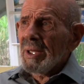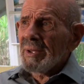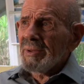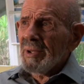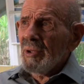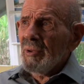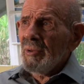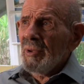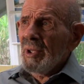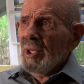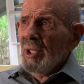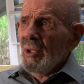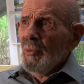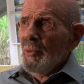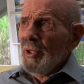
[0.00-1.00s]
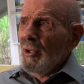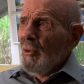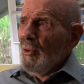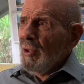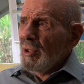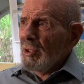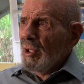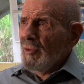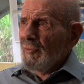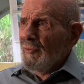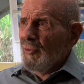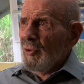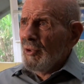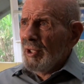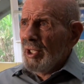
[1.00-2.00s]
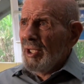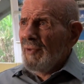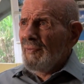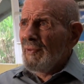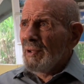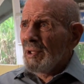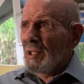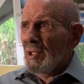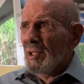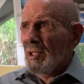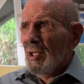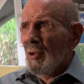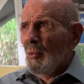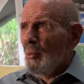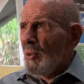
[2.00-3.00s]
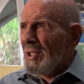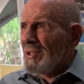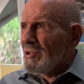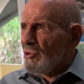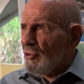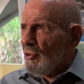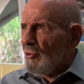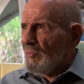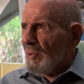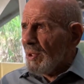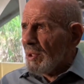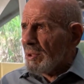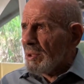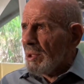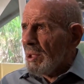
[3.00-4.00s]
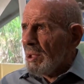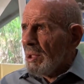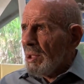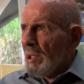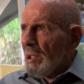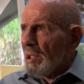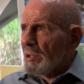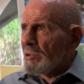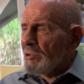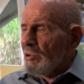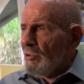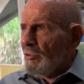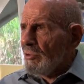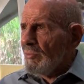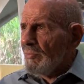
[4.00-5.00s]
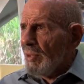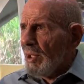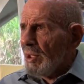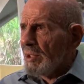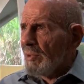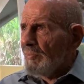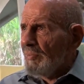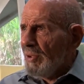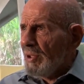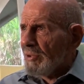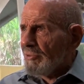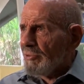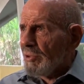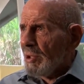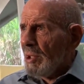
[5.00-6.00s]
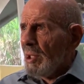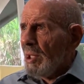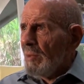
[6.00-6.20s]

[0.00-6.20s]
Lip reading: So we all look for, even a wind turbine is turned by the pitch,